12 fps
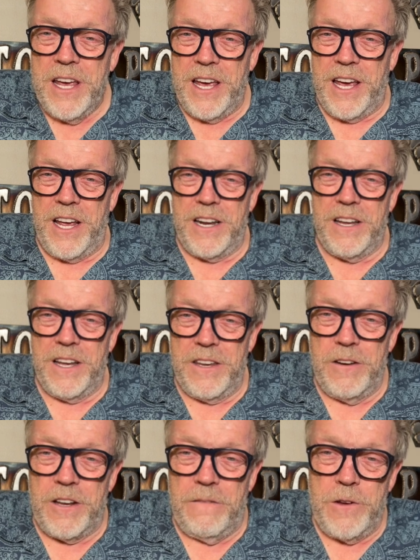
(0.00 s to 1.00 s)
and
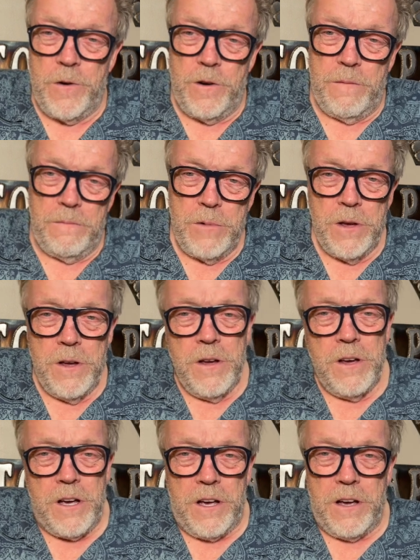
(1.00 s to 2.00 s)
you can view
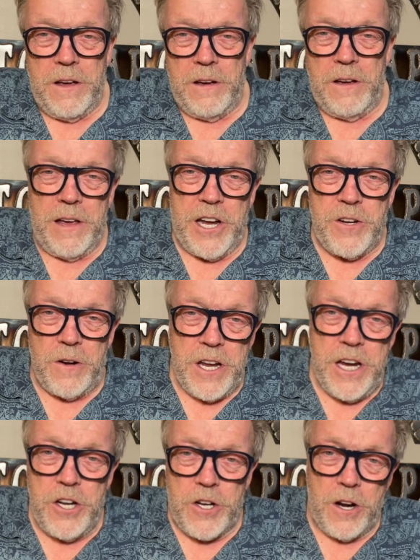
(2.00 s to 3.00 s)
them at your
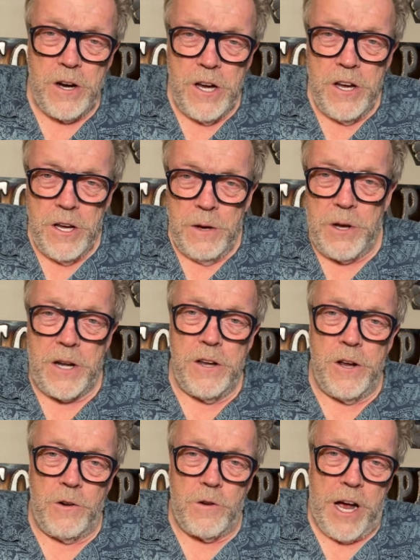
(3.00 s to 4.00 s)
leisure. But,
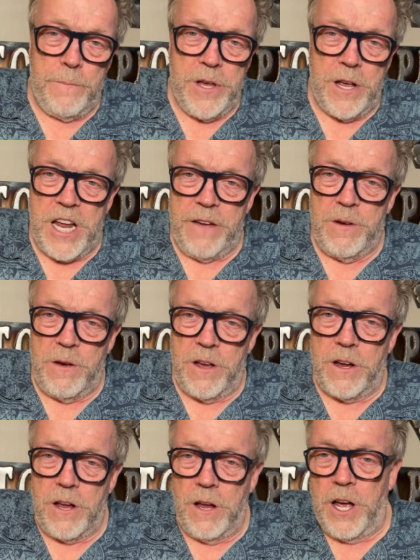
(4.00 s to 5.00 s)
you know, drop in, have
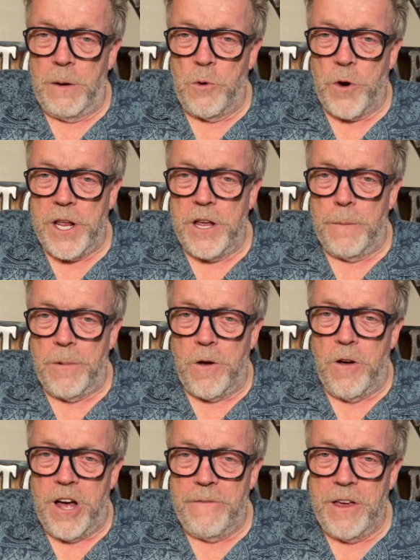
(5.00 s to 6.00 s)
a morning cup of
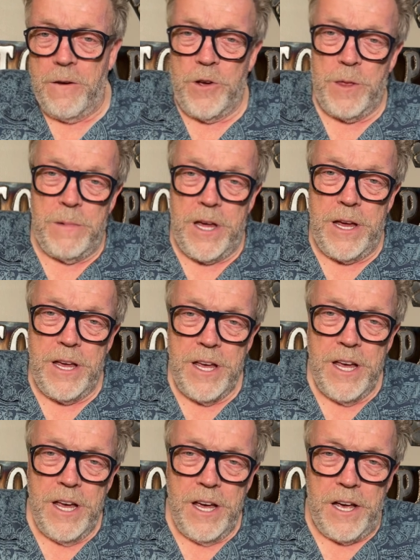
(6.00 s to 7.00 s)
coffee with me.
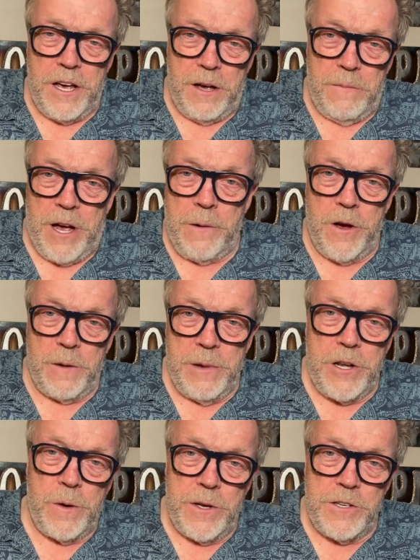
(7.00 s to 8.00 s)
I'm going to be
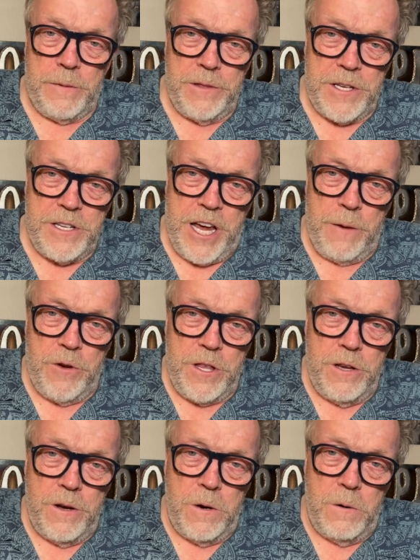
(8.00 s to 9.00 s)
doing some of the same with
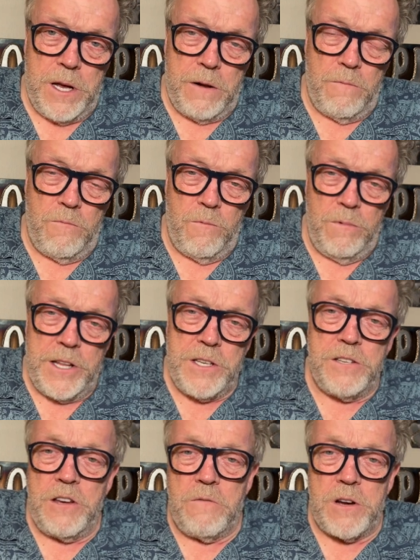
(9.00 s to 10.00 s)
you, and let's
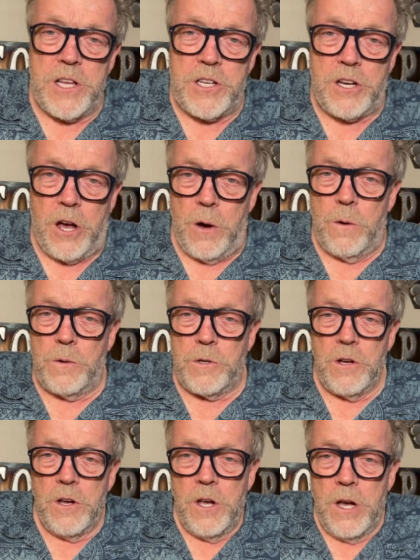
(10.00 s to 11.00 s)
see where this goes.
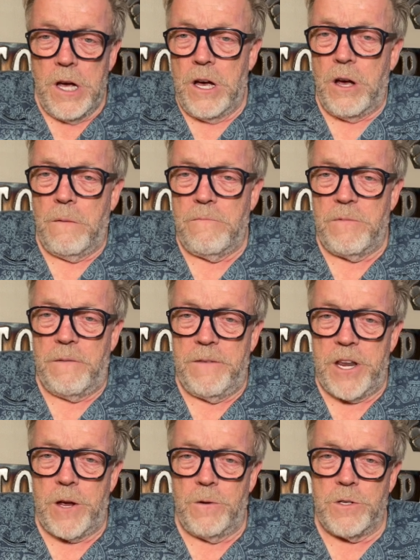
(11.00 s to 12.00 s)
The
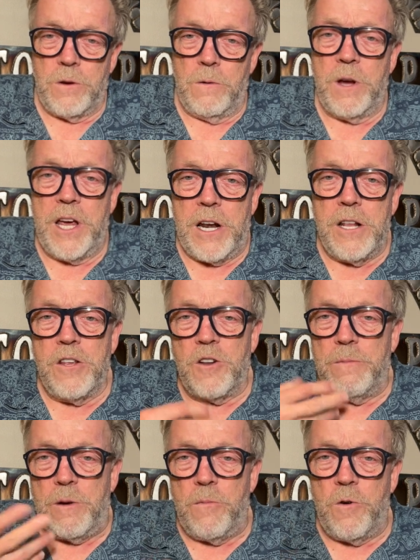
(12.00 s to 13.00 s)
videos will get a little
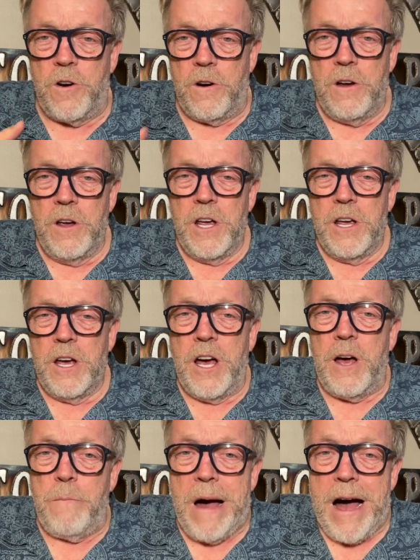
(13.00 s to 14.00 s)
bit more
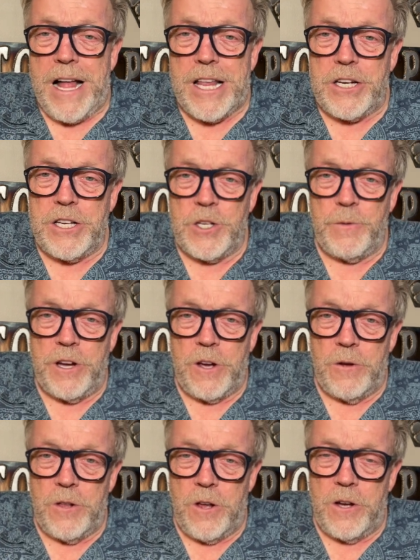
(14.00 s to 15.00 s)
polished as we
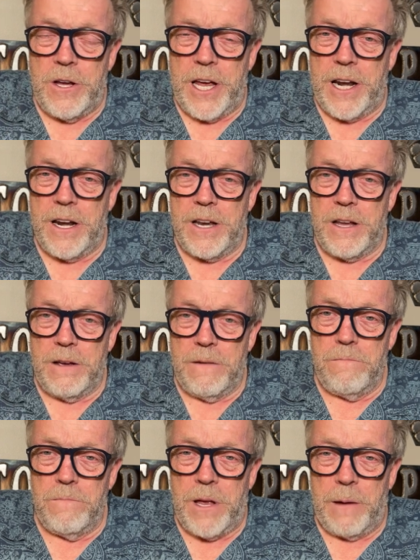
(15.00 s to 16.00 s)
go along, and
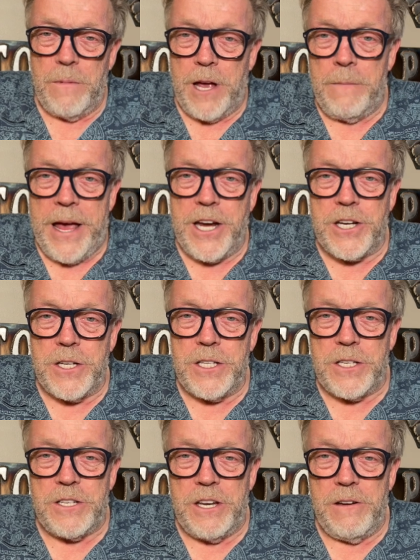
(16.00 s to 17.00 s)
I'm anxious
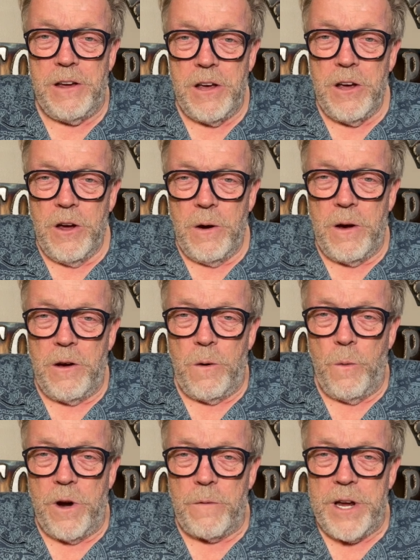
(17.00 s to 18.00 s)
to see
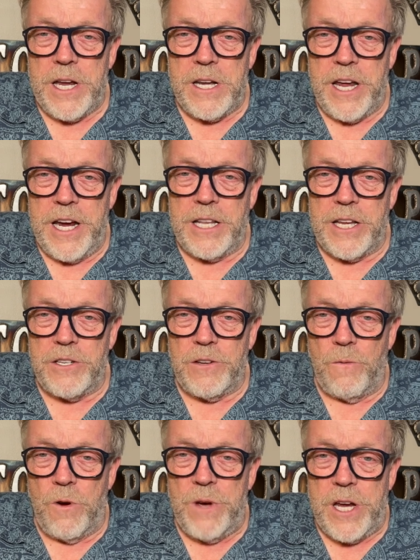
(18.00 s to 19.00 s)
where we can take this
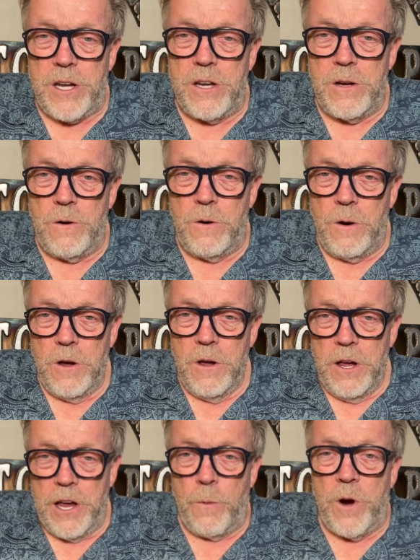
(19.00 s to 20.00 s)
and what we can do
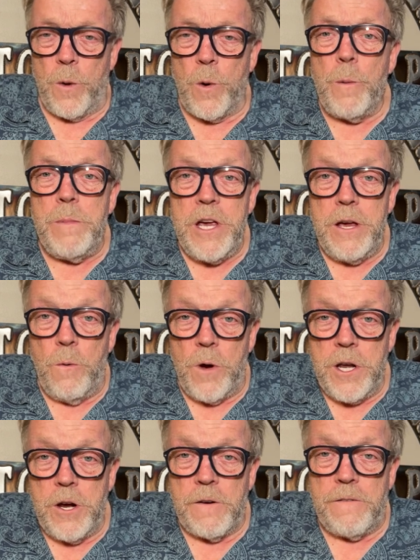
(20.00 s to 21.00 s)
and where we'll be
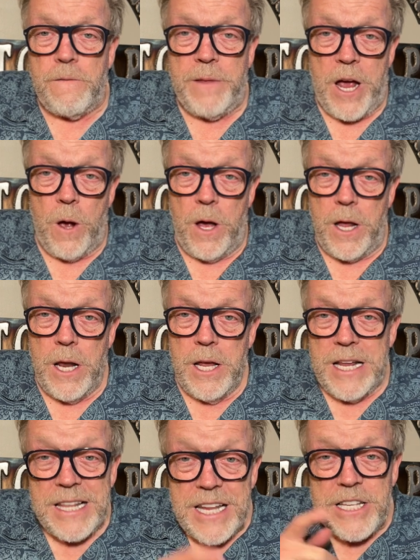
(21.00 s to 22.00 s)
1 year from now on.
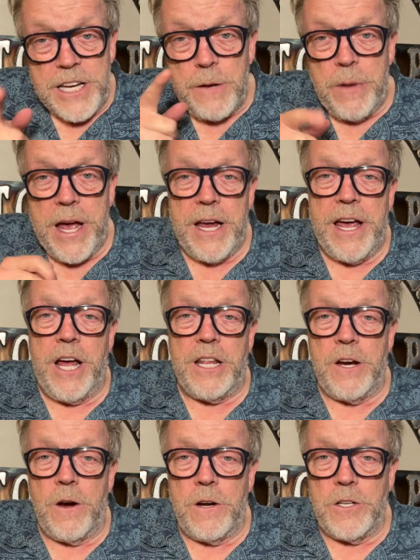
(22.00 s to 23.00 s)
Let's get back out
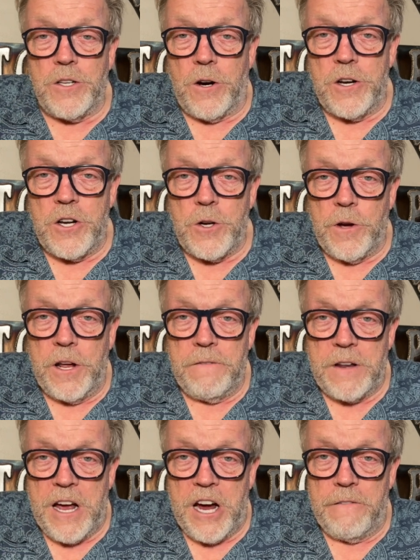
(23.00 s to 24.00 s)
there and start enjoying
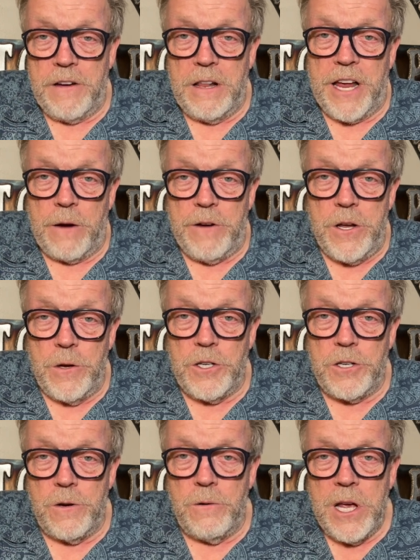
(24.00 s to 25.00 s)
photography like we
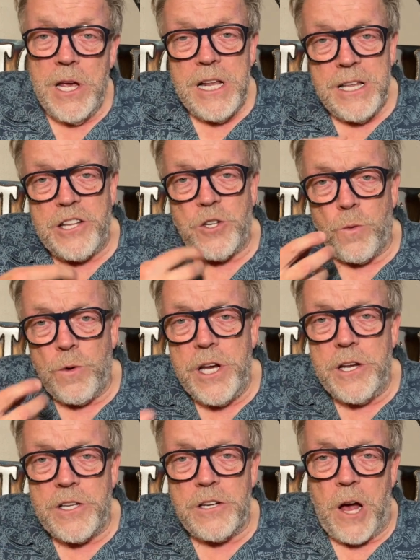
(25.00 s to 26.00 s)
used to. Let's
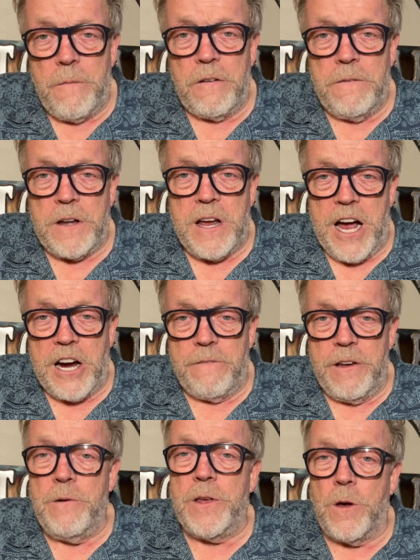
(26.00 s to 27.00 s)
rediscover
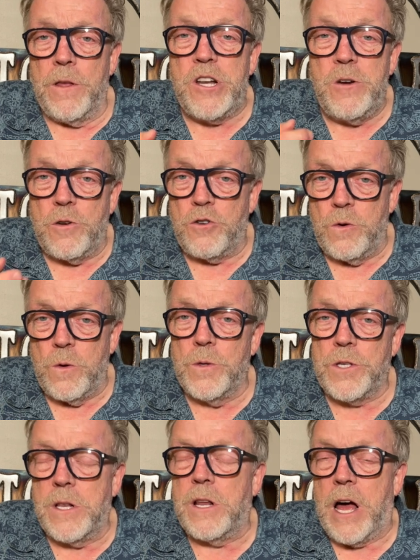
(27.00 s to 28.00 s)
photography with all the new
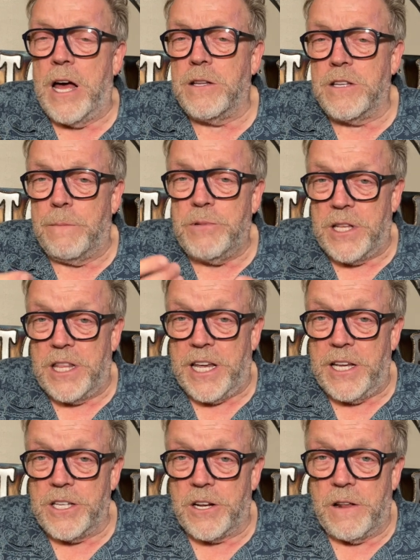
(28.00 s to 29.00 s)
tools and concepts and
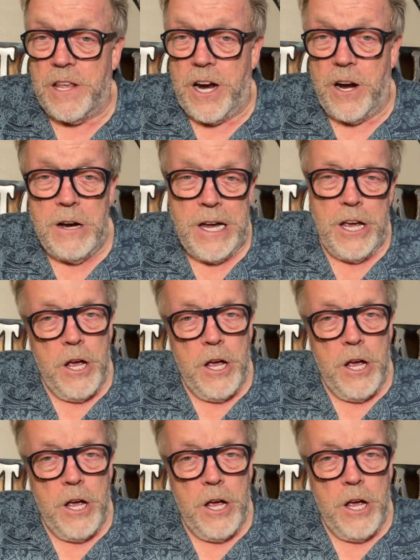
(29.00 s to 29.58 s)
things that are there.